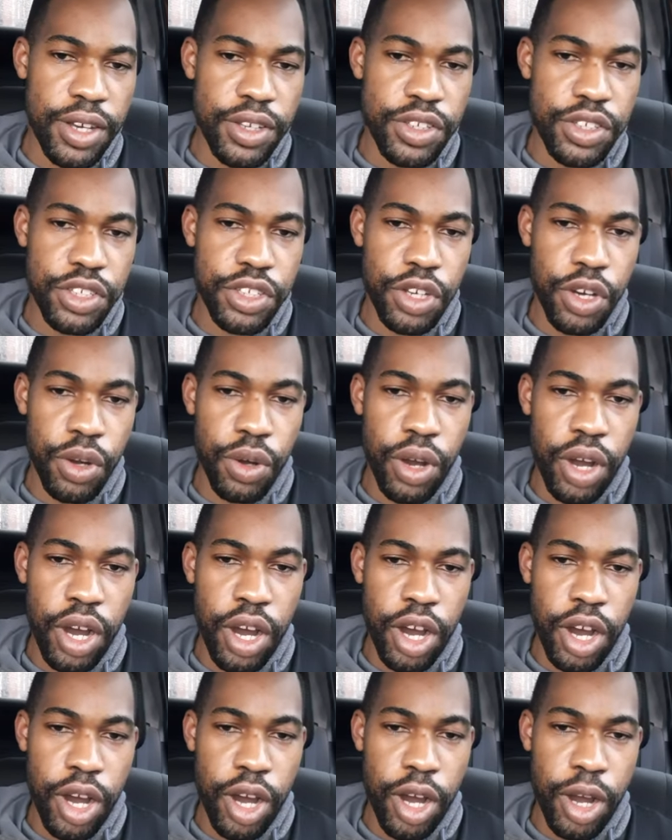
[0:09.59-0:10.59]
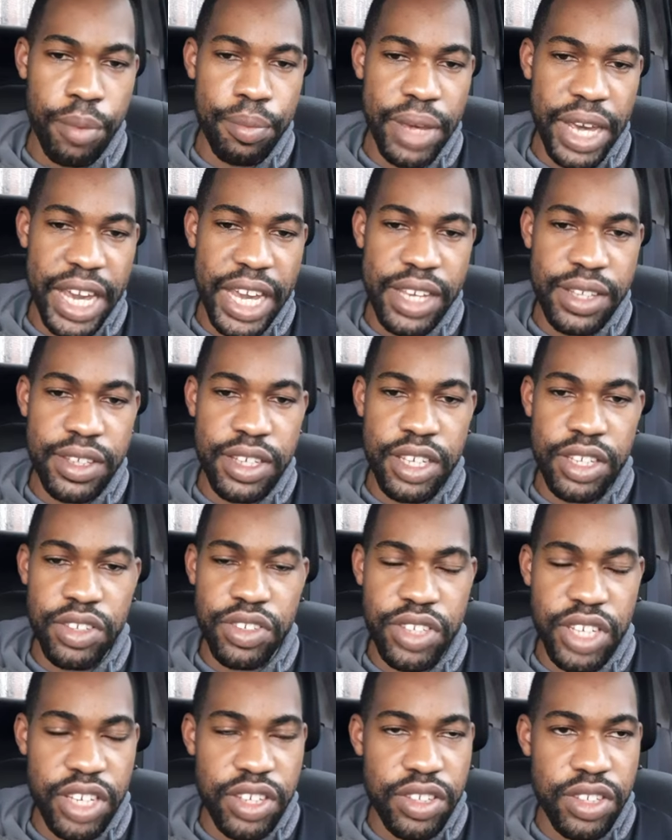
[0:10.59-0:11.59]
So
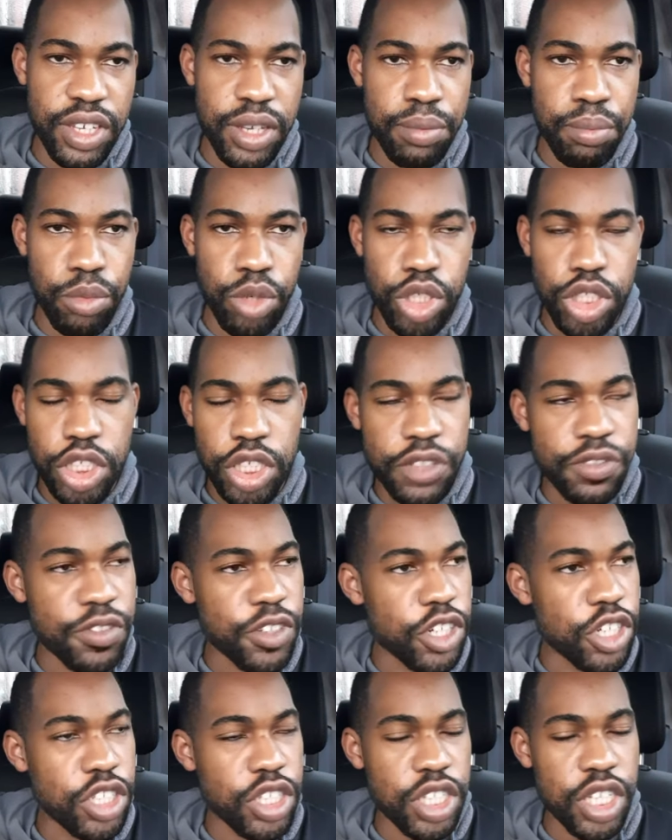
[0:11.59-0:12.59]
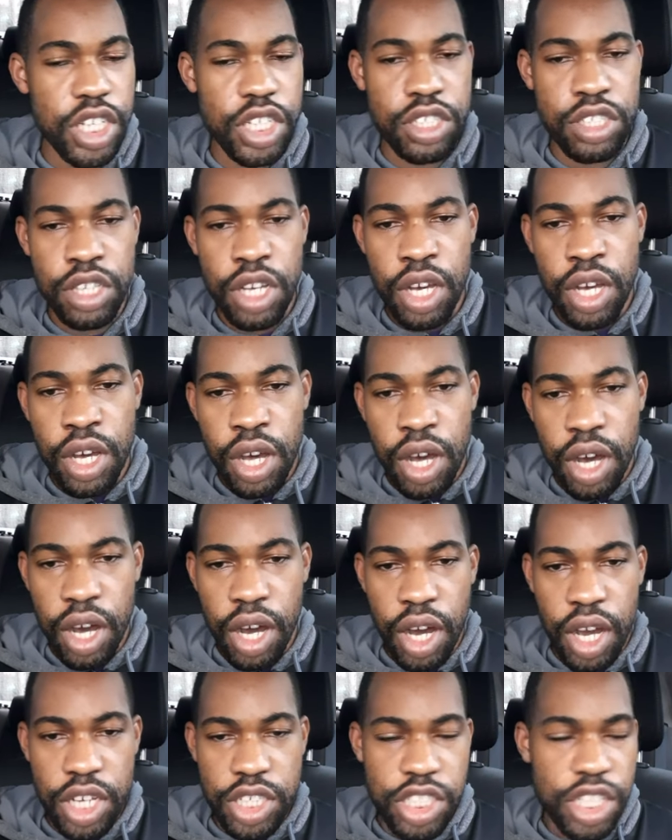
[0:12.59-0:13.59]
1860 Munchen versus
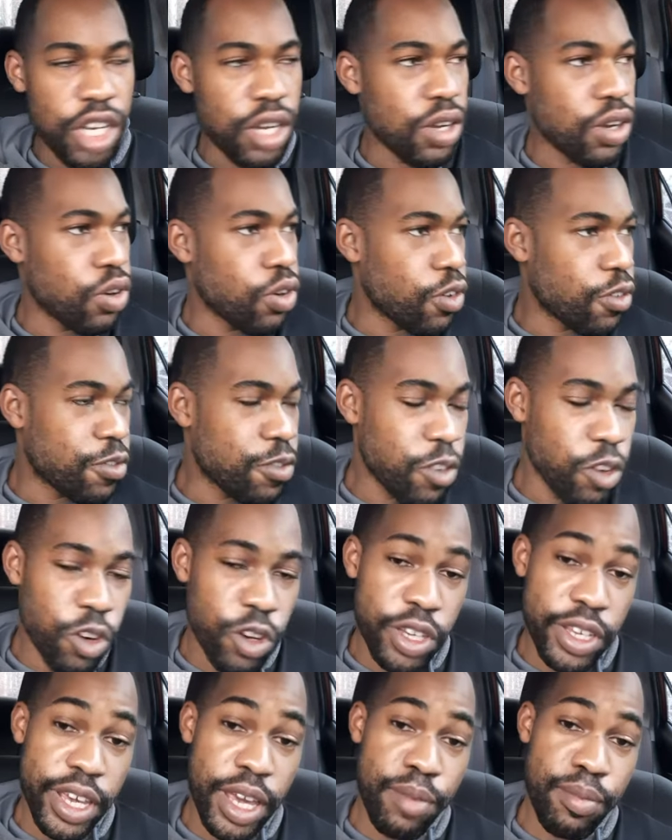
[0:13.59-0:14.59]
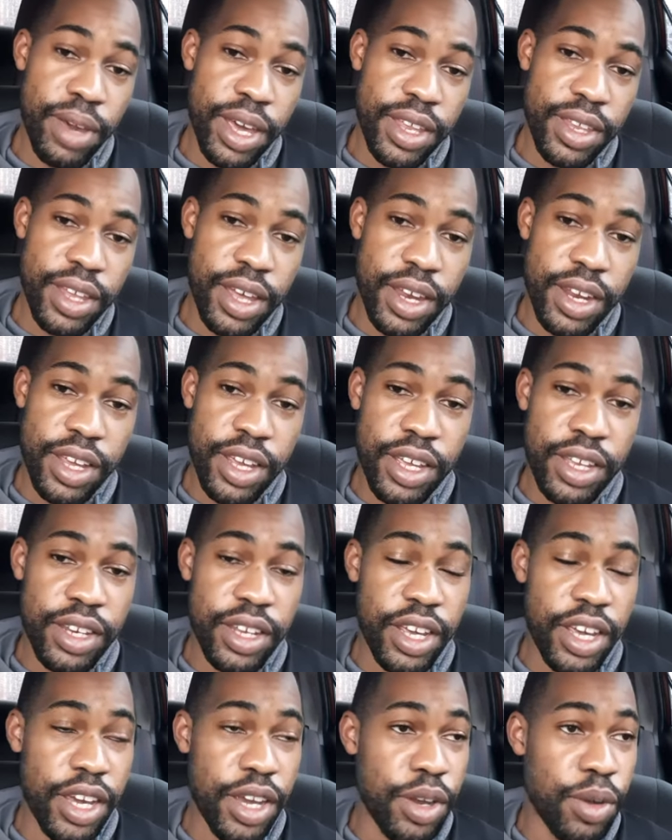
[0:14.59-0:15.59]
Schalke. Four game ended in
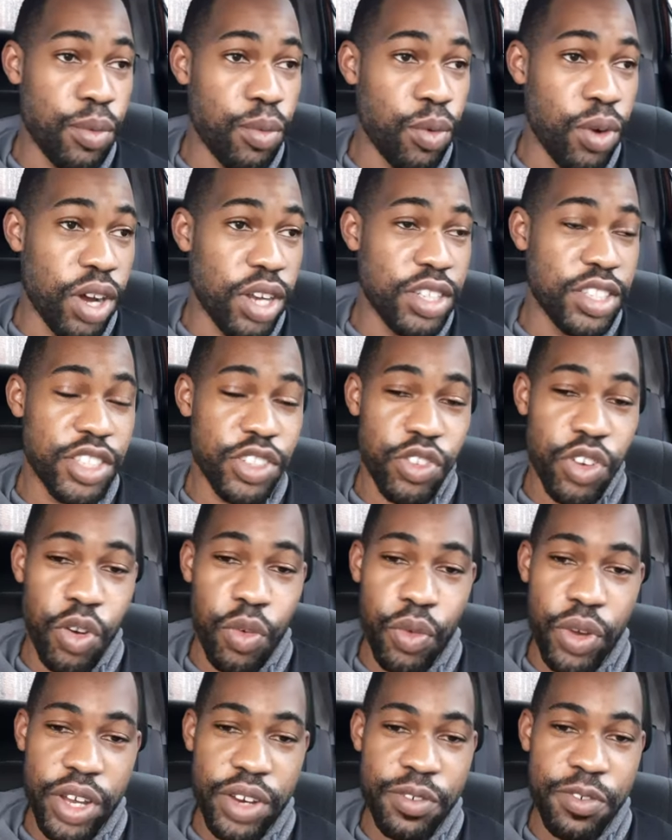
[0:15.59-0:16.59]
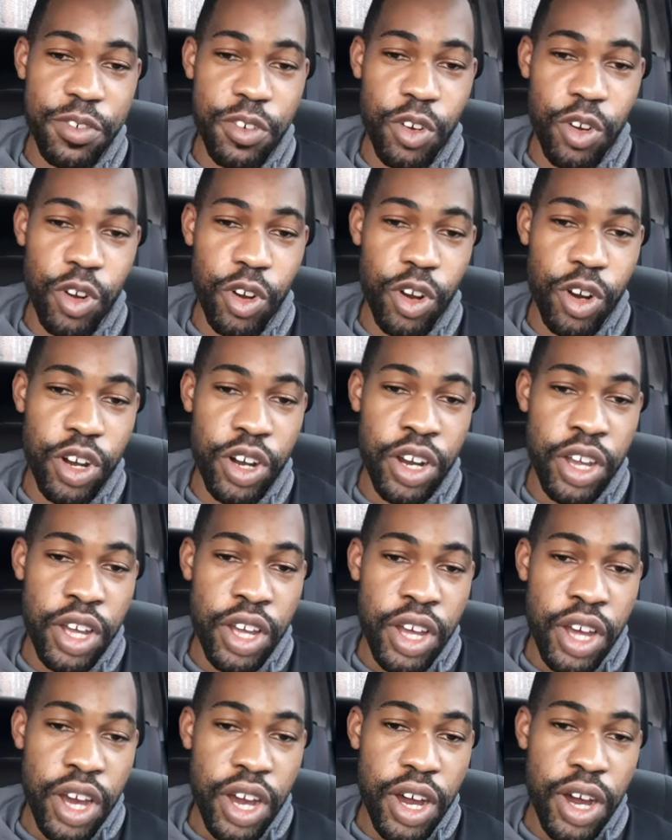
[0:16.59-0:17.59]
a 1-0 win for
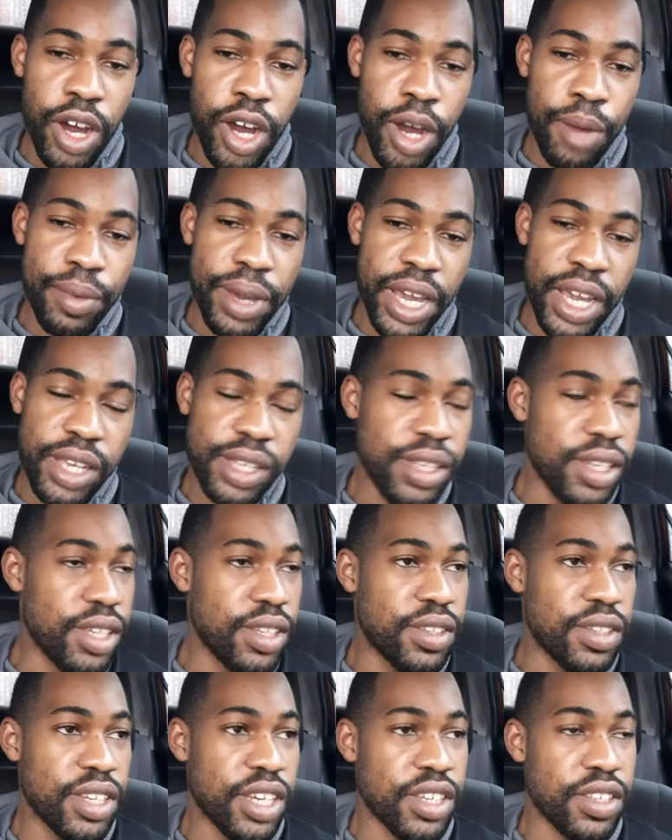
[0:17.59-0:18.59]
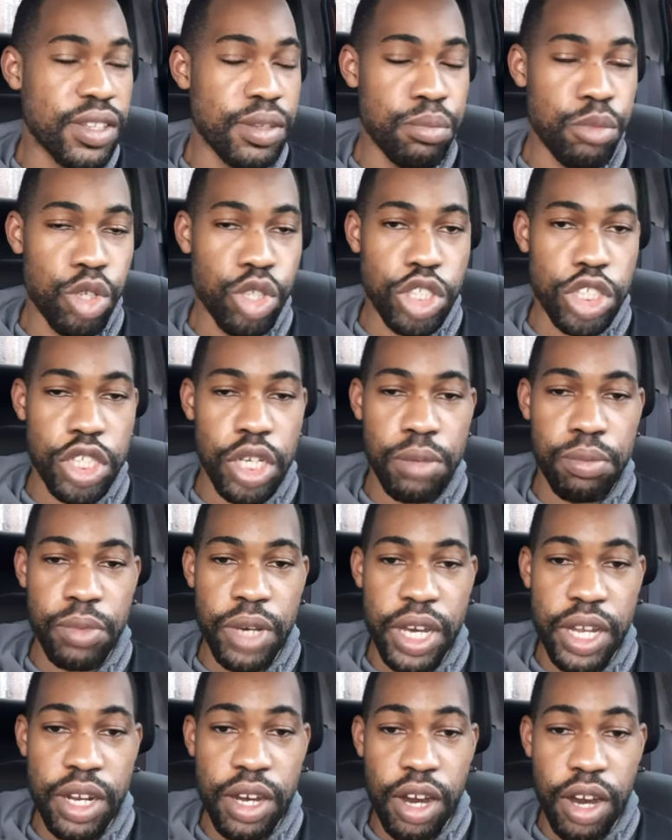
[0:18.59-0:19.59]
1860 Munchen,
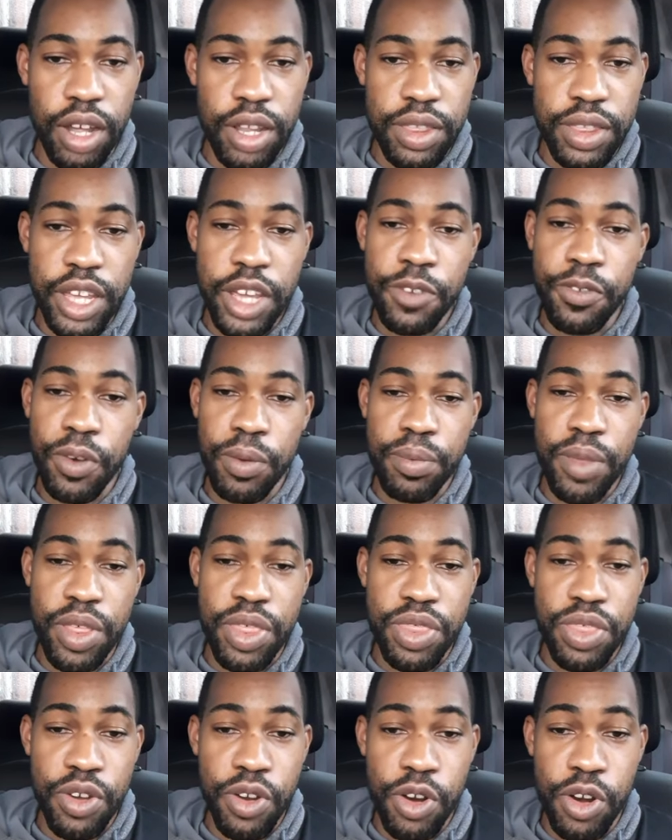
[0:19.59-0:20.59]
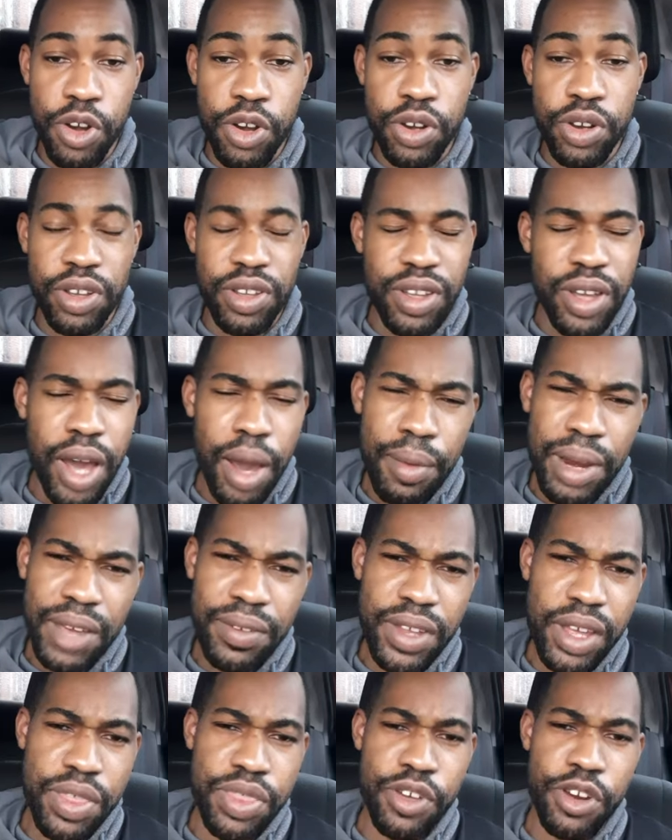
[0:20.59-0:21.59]
man. Third from the third, I
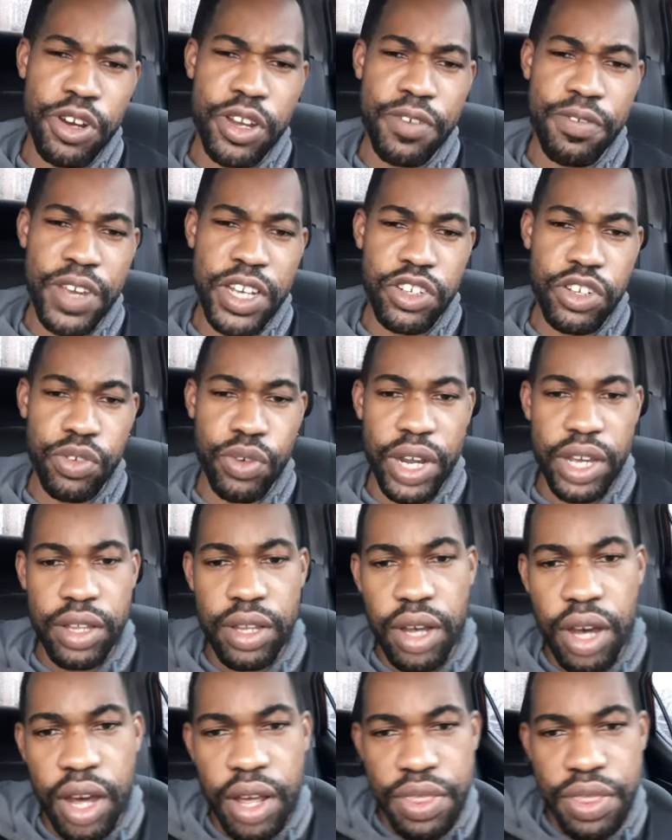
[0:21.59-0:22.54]
believe the third division, right?